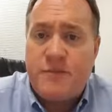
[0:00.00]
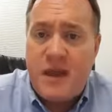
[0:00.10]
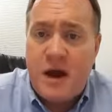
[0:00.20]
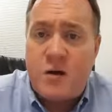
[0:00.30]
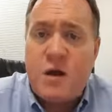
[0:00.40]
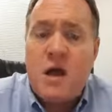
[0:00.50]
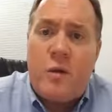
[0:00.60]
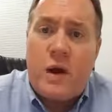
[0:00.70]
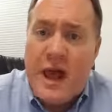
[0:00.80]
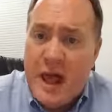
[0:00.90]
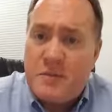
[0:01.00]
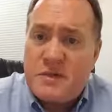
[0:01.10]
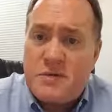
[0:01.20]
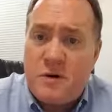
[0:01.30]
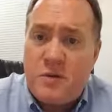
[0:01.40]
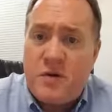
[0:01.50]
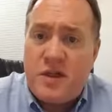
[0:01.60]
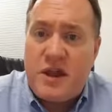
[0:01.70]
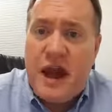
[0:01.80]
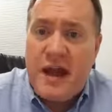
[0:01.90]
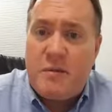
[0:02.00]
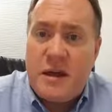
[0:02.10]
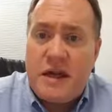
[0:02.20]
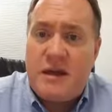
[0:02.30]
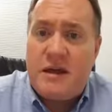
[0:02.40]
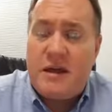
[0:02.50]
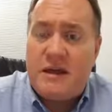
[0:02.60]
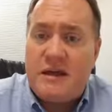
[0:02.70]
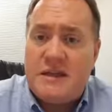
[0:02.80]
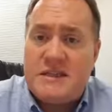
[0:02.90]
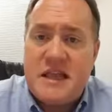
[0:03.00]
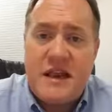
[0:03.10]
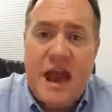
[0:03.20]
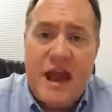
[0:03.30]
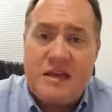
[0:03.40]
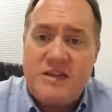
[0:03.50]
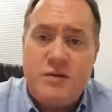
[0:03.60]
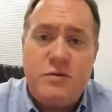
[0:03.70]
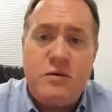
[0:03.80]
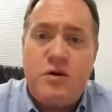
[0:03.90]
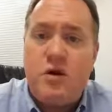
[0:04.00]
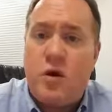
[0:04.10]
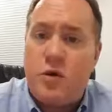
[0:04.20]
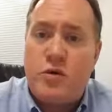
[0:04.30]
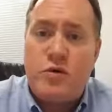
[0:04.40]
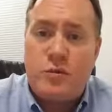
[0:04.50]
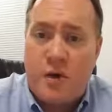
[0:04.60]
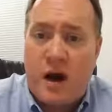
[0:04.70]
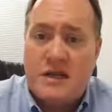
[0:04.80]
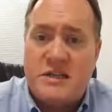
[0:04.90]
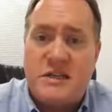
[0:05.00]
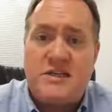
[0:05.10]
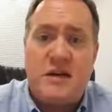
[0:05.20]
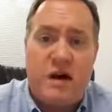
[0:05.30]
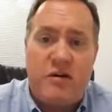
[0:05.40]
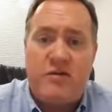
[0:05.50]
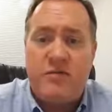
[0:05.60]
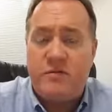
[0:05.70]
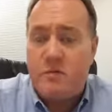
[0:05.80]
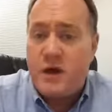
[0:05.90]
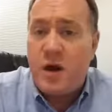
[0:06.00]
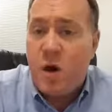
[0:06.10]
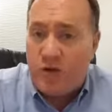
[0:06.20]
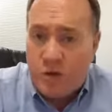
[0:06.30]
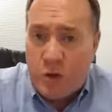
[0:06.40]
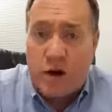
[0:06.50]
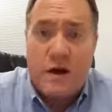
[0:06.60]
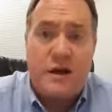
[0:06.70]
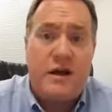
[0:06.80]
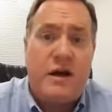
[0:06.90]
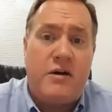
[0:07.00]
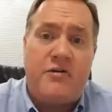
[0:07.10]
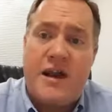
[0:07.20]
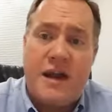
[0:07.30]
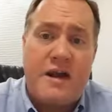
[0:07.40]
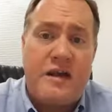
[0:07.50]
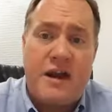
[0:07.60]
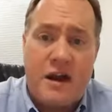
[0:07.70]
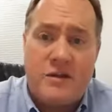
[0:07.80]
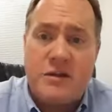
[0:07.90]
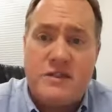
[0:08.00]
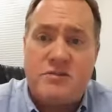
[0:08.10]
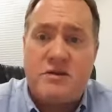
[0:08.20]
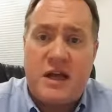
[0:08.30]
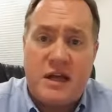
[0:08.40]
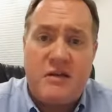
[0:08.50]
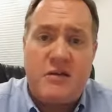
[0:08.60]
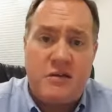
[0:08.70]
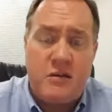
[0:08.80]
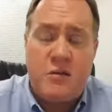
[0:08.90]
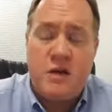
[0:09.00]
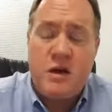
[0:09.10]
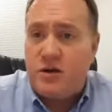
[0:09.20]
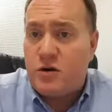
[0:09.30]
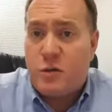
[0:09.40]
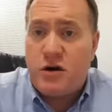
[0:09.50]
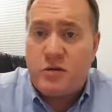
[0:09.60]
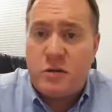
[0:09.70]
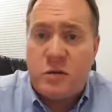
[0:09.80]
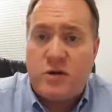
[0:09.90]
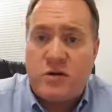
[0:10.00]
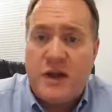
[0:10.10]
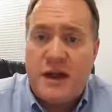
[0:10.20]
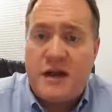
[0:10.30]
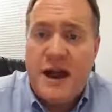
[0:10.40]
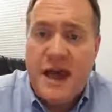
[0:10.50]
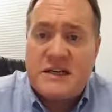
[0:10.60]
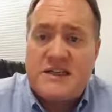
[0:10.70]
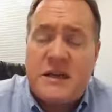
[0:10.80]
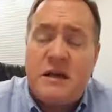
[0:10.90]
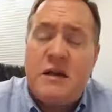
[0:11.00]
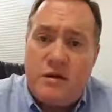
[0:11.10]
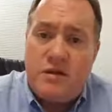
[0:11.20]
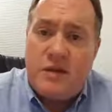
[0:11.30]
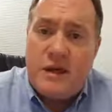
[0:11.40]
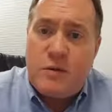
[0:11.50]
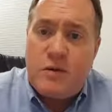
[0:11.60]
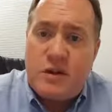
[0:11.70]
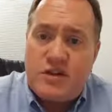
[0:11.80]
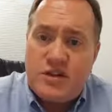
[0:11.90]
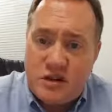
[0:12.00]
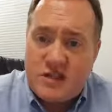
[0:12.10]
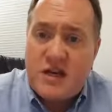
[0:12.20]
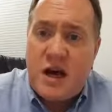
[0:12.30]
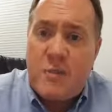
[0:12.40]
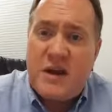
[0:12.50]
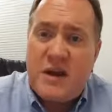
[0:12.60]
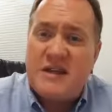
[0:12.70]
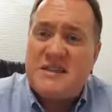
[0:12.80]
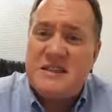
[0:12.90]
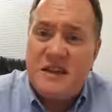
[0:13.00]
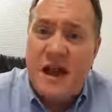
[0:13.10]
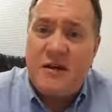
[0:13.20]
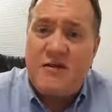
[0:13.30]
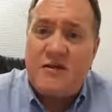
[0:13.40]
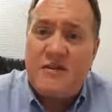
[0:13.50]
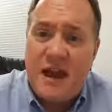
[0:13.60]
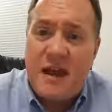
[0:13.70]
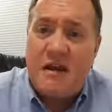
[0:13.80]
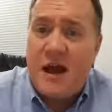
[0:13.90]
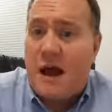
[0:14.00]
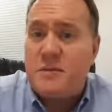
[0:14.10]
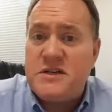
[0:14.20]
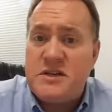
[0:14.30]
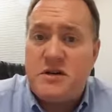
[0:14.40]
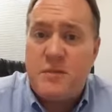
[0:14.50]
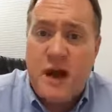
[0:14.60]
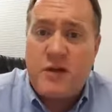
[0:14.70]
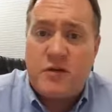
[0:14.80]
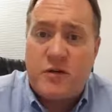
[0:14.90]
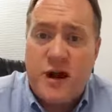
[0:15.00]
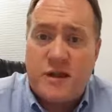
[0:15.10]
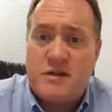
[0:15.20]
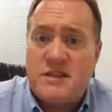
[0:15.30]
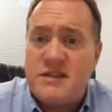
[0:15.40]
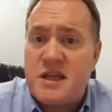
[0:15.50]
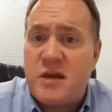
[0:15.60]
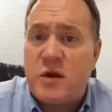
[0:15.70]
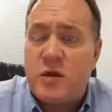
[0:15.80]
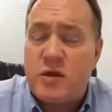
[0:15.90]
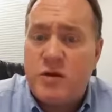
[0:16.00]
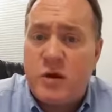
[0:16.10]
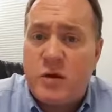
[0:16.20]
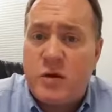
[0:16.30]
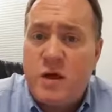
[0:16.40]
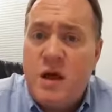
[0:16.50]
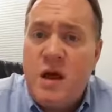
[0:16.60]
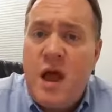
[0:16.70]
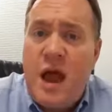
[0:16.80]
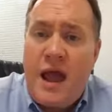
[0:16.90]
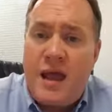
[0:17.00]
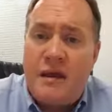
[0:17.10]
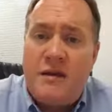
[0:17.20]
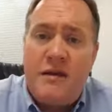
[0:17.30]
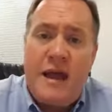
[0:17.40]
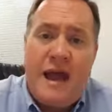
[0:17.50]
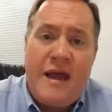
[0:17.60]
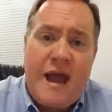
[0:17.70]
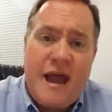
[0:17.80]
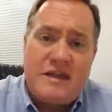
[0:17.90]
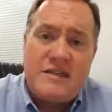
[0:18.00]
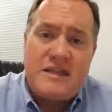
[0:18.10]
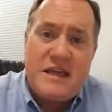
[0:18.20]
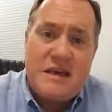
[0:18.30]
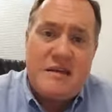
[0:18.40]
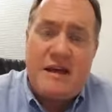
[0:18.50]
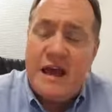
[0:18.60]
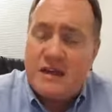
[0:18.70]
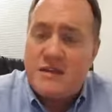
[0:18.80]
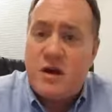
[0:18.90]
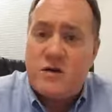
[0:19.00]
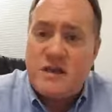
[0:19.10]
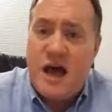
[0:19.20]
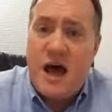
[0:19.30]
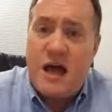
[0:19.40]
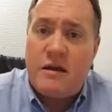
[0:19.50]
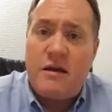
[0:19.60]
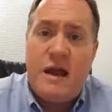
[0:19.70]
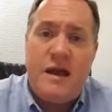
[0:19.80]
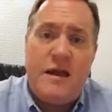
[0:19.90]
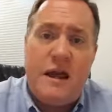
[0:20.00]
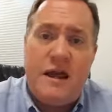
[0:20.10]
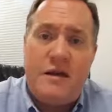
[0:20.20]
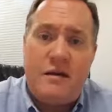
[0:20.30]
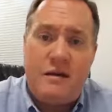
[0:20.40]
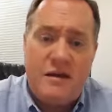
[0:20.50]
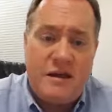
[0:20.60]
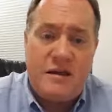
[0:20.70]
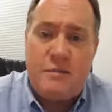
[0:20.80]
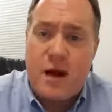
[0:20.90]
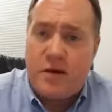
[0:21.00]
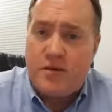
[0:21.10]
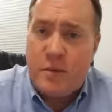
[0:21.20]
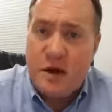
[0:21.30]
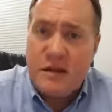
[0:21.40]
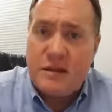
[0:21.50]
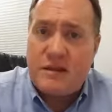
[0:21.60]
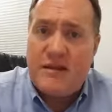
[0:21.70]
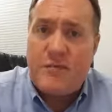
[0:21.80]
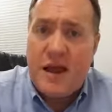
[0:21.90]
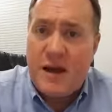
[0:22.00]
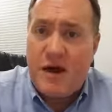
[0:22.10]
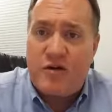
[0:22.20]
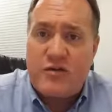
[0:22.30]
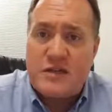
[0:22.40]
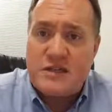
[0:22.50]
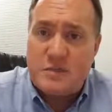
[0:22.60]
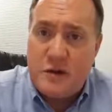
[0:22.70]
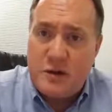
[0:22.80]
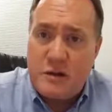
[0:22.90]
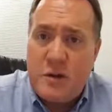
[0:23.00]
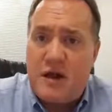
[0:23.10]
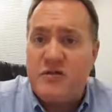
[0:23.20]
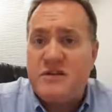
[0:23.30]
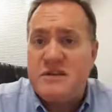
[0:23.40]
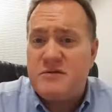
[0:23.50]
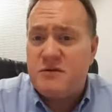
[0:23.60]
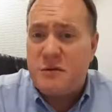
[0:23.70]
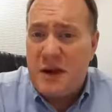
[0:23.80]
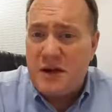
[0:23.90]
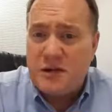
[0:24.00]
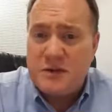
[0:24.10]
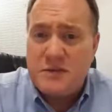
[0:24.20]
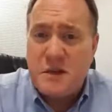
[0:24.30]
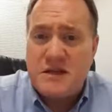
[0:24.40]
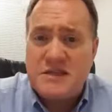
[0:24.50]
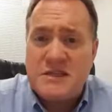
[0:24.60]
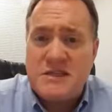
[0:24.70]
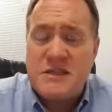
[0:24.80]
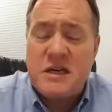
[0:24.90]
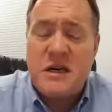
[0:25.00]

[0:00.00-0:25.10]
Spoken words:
Now, what happens with an IME is that as you go through the process of being off work, of getting care that's related to your work-related accident, the insurance company is entitled to get copies of your medical records as they go through. And as the case goes on and the amount of money that they've paid out for disability benefits and for medical expenses